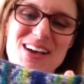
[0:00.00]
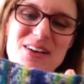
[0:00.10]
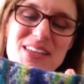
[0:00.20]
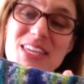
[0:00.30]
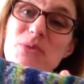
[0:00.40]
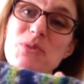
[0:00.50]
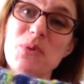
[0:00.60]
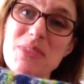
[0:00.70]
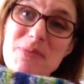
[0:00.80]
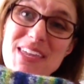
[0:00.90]
He was
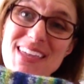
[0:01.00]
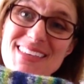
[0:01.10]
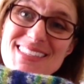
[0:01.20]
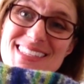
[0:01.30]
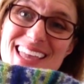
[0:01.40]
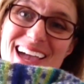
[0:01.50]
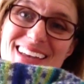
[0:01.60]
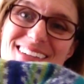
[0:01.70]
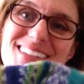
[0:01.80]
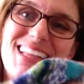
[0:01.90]
with me in
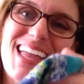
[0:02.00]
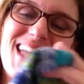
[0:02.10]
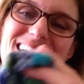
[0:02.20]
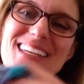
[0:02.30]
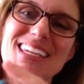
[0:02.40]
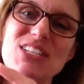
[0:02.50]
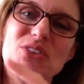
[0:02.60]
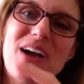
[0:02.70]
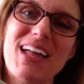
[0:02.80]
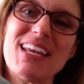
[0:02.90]
Seattle, and he
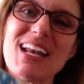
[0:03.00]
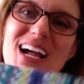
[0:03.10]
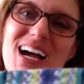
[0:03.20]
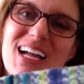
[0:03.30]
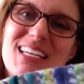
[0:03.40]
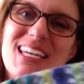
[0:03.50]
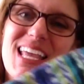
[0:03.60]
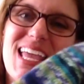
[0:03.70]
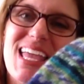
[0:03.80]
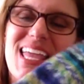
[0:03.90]
tried it on,
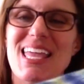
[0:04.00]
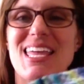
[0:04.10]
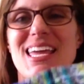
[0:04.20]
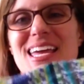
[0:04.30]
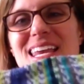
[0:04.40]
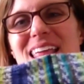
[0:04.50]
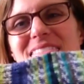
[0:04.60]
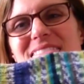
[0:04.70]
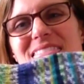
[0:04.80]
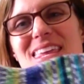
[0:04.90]
and I
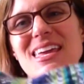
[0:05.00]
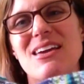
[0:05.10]
think